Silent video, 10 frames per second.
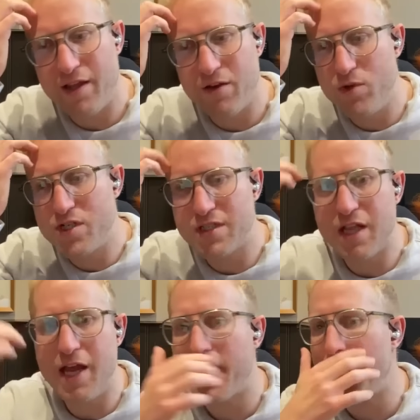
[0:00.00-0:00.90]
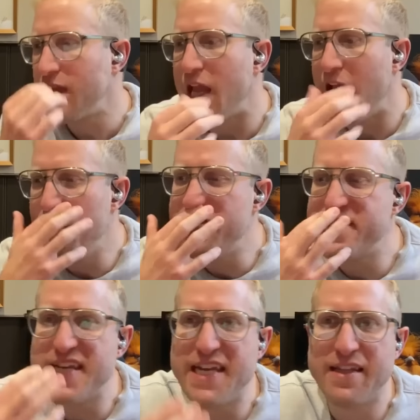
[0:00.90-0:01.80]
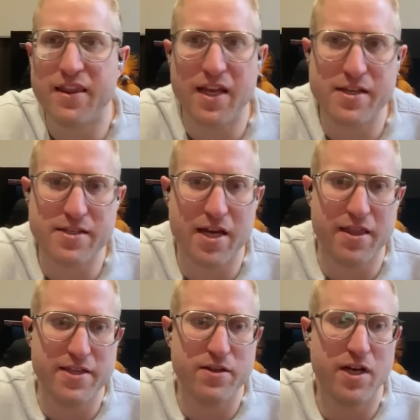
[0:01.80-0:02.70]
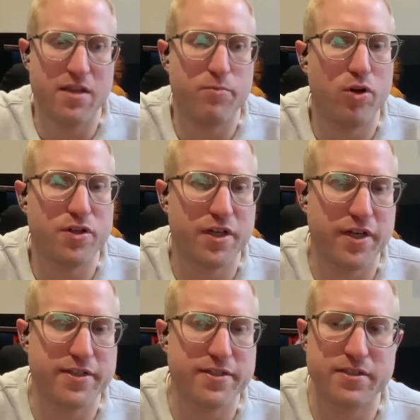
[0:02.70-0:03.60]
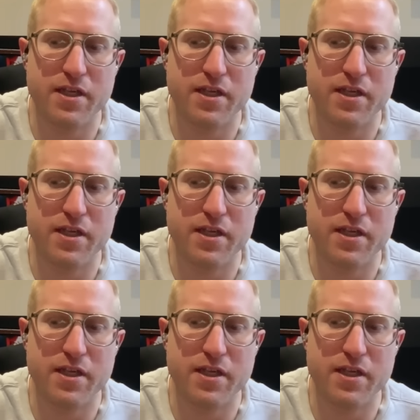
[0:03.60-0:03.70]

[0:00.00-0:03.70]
Which is like, and we've seen things like this in other podcasts.